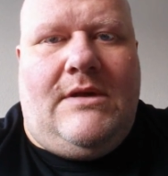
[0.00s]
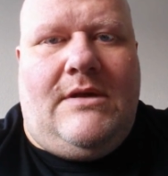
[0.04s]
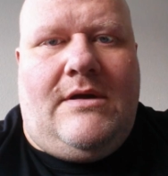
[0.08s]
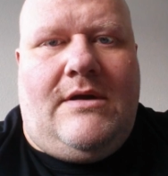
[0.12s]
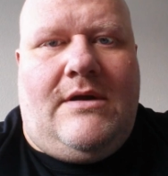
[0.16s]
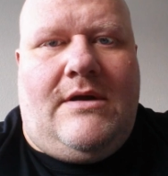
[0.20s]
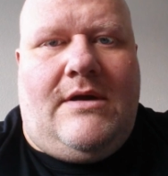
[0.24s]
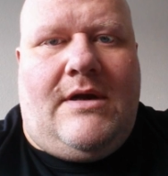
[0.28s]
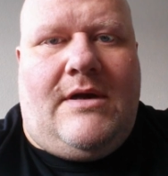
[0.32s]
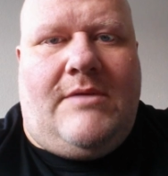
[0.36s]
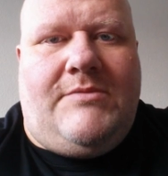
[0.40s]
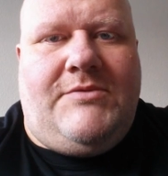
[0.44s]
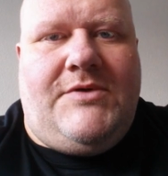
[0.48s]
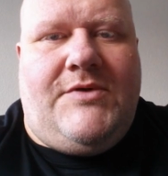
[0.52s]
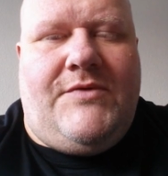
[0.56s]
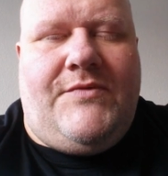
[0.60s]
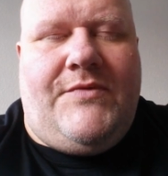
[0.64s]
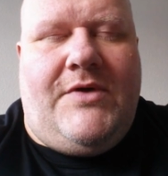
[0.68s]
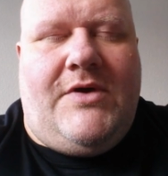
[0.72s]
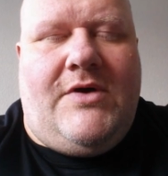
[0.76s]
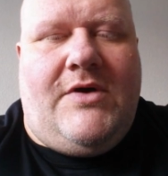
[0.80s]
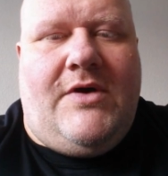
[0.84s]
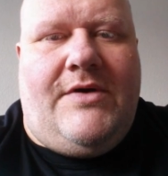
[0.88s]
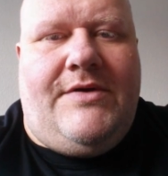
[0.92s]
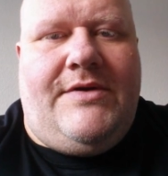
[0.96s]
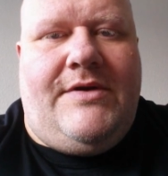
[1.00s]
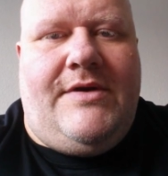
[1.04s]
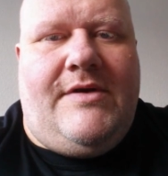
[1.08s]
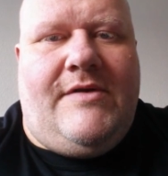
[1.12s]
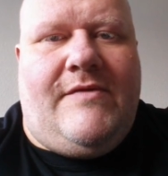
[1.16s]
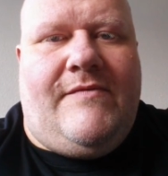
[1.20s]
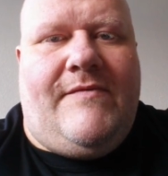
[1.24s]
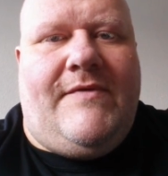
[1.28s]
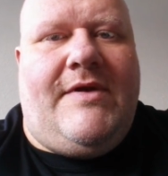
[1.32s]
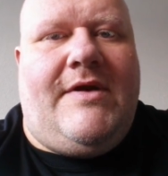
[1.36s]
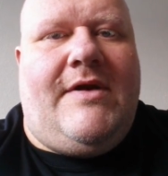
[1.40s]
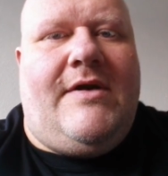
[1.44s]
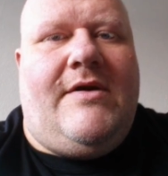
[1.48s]
Just recording this
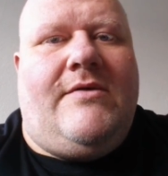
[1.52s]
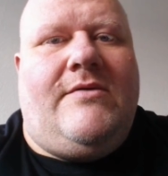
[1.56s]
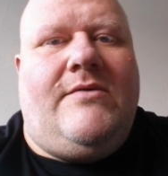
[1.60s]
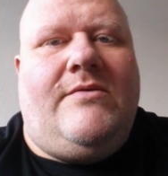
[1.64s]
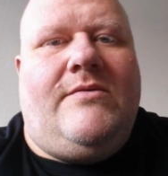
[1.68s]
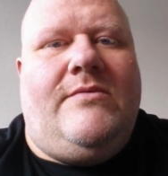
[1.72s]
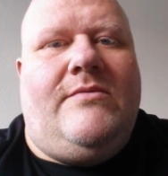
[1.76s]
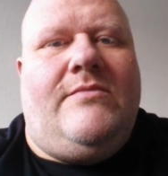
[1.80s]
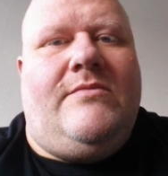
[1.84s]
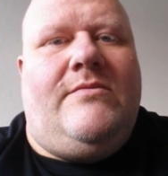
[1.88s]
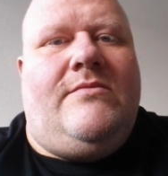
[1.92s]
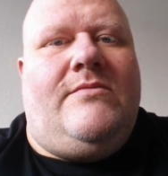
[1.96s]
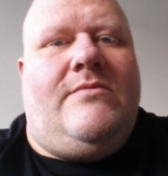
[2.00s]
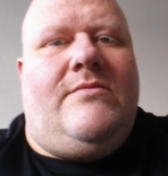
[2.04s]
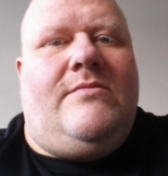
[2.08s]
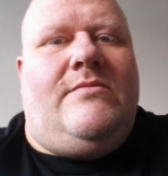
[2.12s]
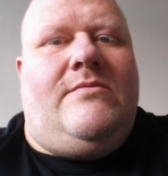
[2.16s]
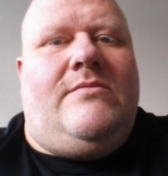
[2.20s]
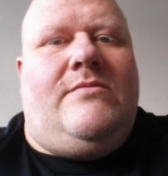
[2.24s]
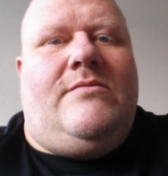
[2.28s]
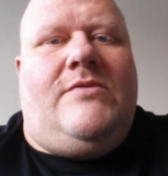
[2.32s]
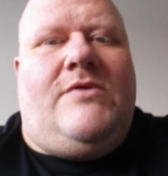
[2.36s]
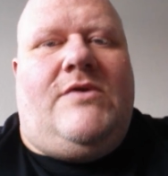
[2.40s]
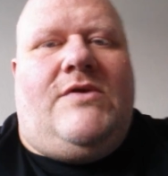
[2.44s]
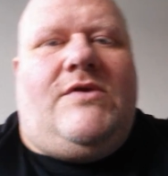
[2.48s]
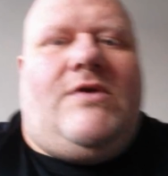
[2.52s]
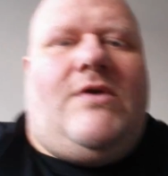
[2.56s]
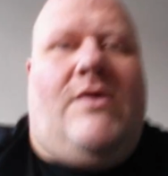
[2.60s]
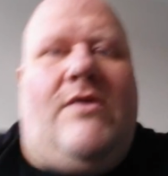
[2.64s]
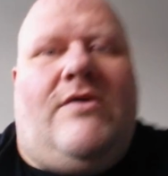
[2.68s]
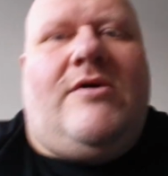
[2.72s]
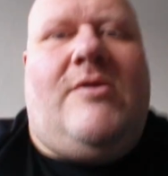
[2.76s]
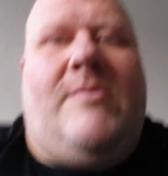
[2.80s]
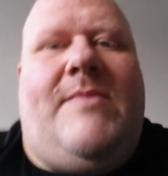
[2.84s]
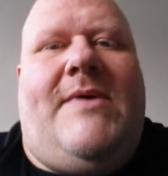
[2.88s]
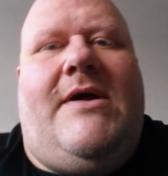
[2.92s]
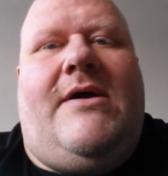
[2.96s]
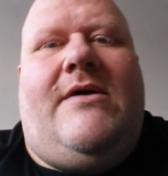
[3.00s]
video to talk
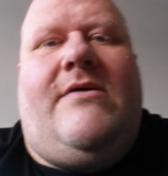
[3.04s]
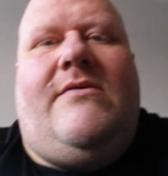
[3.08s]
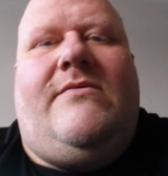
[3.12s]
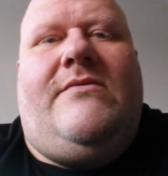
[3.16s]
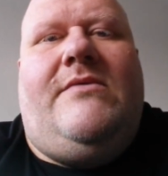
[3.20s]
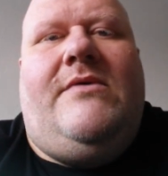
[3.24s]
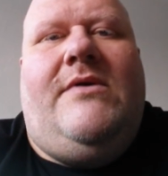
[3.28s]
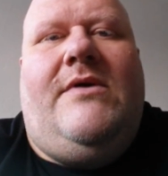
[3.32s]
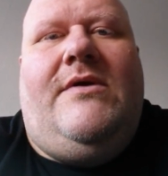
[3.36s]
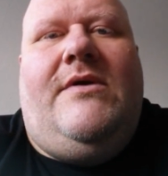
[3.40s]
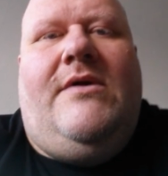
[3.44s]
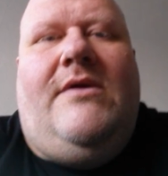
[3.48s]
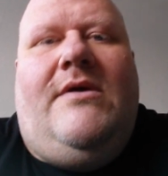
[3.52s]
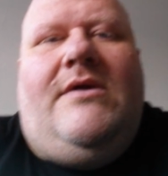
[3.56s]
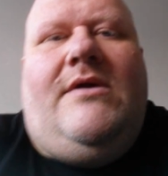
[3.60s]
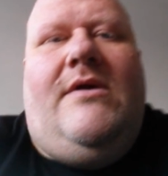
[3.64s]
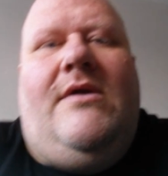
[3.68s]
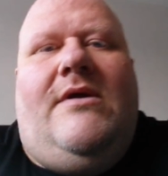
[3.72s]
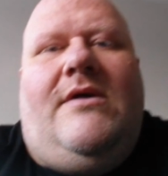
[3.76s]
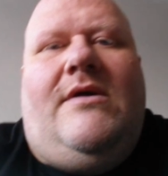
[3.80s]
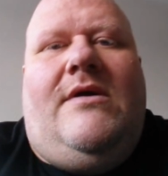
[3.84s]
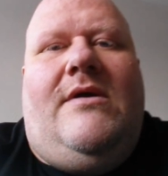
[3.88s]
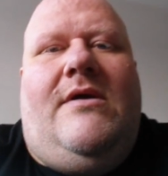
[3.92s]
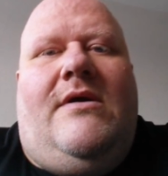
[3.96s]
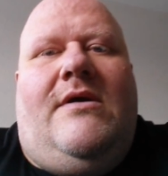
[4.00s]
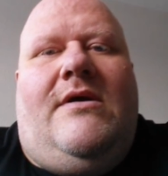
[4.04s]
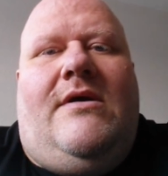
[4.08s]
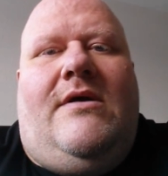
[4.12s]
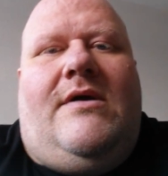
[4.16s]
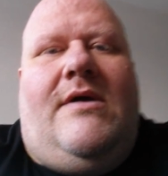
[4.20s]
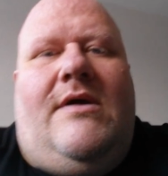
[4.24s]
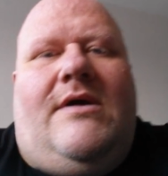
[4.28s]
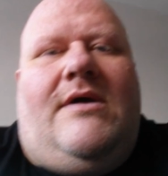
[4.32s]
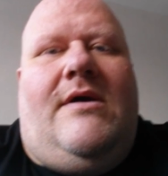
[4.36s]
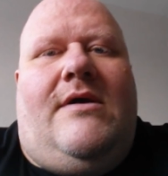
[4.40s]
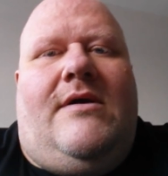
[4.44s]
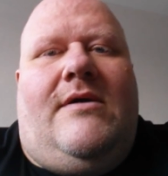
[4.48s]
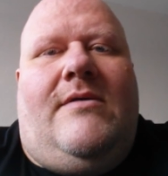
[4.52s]
about
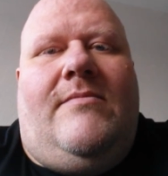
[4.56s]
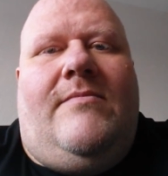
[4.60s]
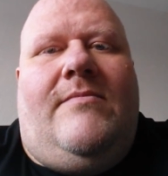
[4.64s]
um,